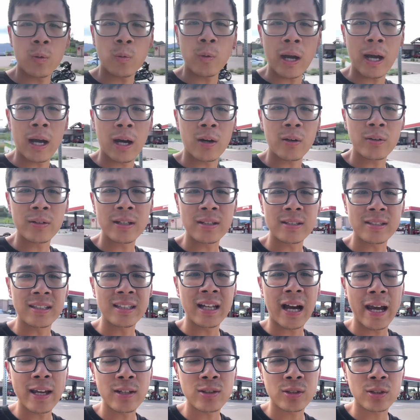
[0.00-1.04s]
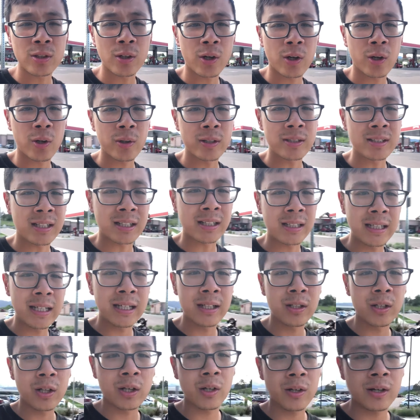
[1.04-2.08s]
around is nicer, it's
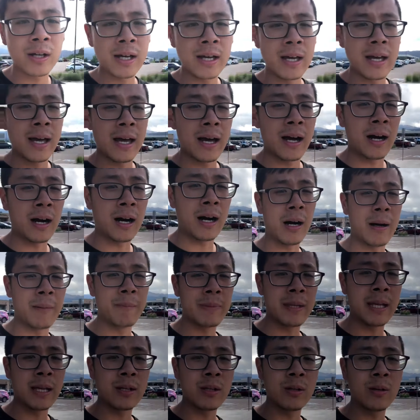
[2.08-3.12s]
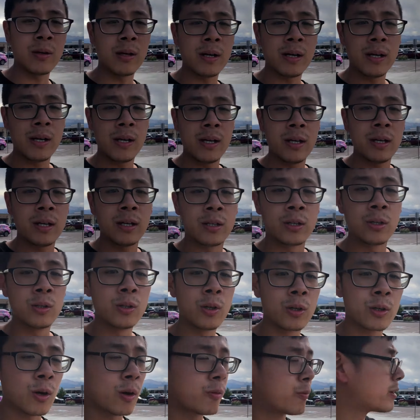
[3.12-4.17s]
cleaner. Then you
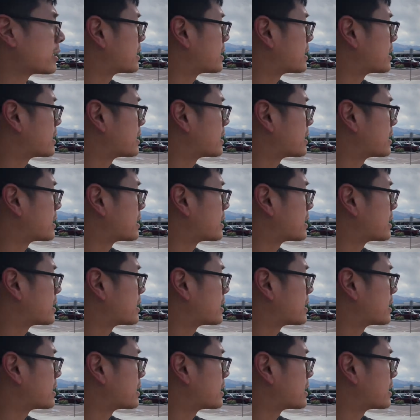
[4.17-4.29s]
look over